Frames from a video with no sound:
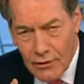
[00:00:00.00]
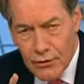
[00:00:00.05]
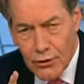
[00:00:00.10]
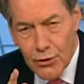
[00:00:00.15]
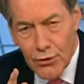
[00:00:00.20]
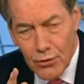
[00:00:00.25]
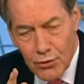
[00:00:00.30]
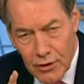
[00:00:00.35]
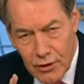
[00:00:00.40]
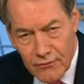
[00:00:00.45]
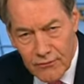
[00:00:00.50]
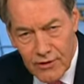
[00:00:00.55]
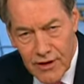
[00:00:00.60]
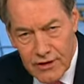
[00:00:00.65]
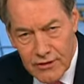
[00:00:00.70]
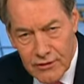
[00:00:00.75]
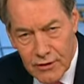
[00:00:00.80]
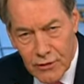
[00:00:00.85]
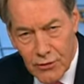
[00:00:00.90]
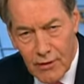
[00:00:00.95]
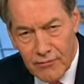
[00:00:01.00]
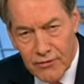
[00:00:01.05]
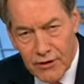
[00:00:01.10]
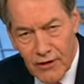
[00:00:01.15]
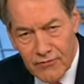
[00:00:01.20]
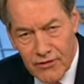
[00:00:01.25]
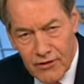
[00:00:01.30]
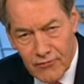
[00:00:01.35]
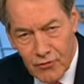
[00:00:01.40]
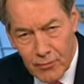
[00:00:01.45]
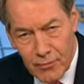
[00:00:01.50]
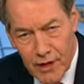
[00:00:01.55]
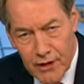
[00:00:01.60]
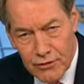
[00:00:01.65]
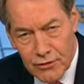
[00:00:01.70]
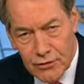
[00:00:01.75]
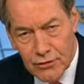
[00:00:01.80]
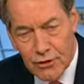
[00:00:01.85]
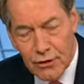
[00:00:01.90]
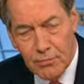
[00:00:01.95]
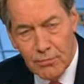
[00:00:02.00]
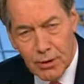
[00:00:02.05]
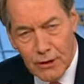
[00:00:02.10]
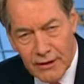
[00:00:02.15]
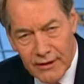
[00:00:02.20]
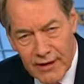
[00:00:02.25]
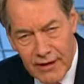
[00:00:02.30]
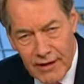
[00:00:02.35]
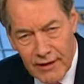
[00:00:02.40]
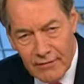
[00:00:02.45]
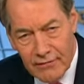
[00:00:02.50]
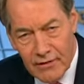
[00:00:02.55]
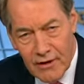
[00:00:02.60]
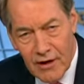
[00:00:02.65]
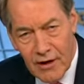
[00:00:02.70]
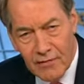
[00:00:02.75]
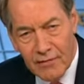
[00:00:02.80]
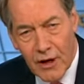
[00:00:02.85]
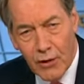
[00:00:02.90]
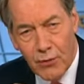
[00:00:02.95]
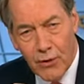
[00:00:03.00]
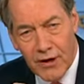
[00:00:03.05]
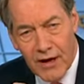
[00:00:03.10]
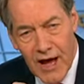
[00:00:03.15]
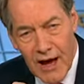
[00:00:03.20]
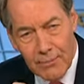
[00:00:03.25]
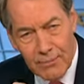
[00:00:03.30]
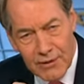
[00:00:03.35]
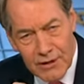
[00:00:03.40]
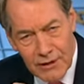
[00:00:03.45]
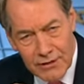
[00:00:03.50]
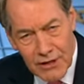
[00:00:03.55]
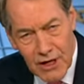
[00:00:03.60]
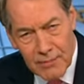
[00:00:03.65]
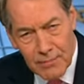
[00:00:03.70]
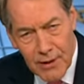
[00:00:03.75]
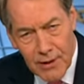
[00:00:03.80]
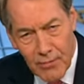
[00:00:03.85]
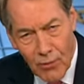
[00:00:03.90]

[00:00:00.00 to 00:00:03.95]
Are you convinced? Do you have enough information to believe that what happened at J.P.